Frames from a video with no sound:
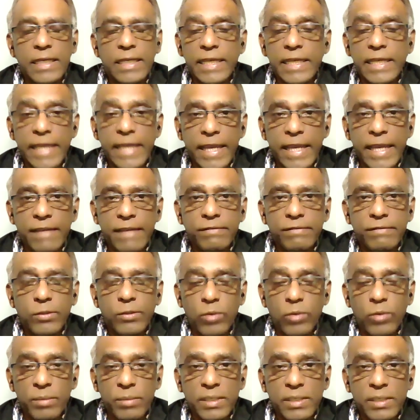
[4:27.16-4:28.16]
gave
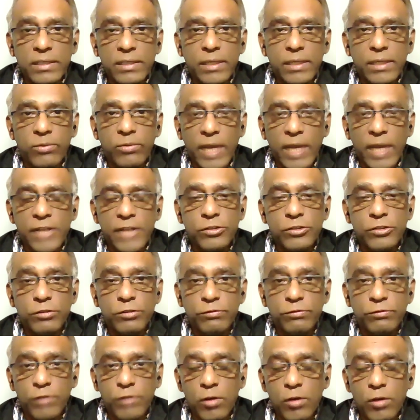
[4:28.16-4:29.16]
women the right
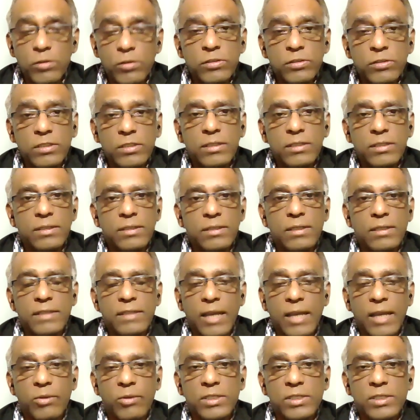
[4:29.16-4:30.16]
to vote.
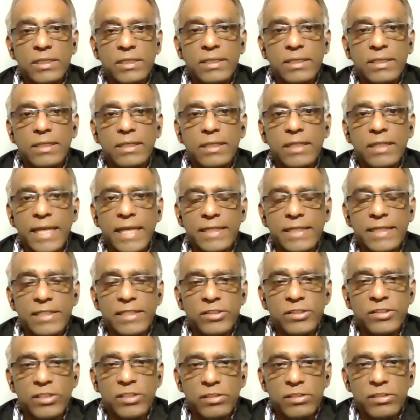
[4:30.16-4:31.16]
That was in
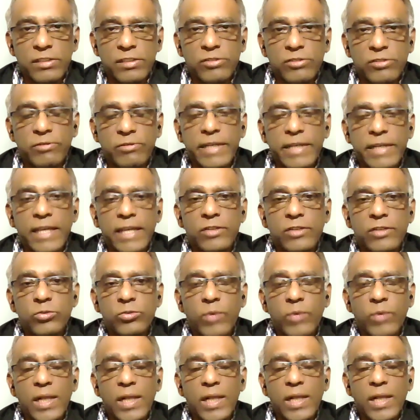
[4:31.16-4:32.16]
1963 as
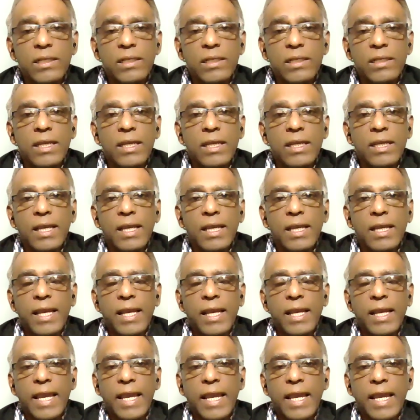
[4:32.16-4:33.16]
well.
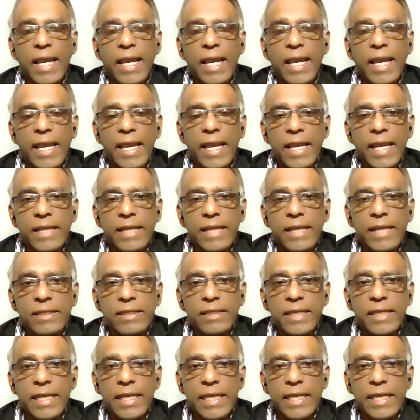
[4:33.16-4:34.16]
And
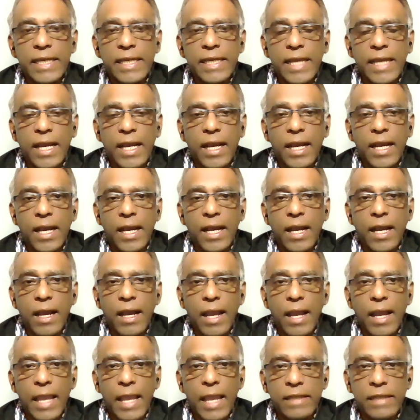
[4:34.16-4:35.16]
he
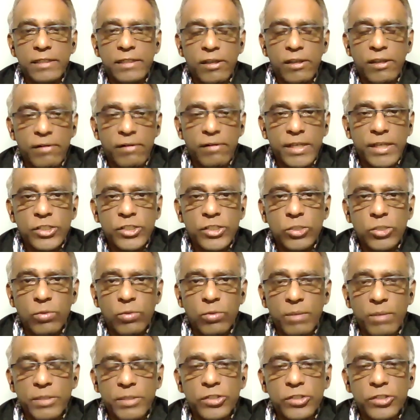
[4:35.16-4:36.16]
encouraged
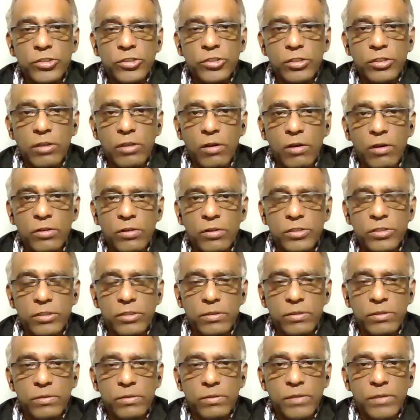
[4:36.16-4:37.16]
women to go
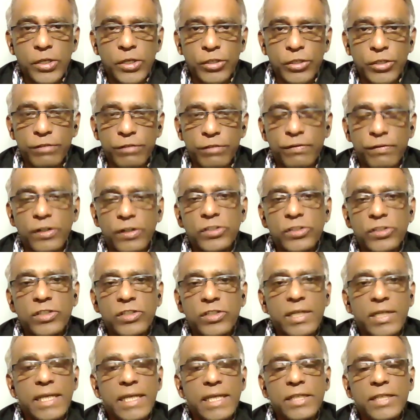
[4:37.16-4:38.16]
to
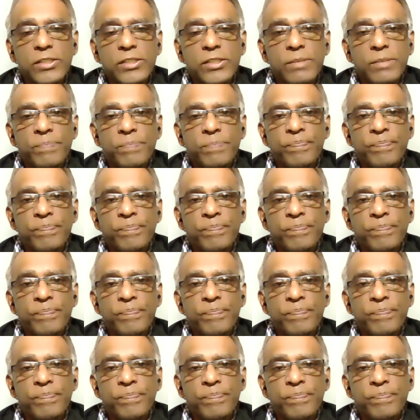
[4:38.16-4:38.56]
universities.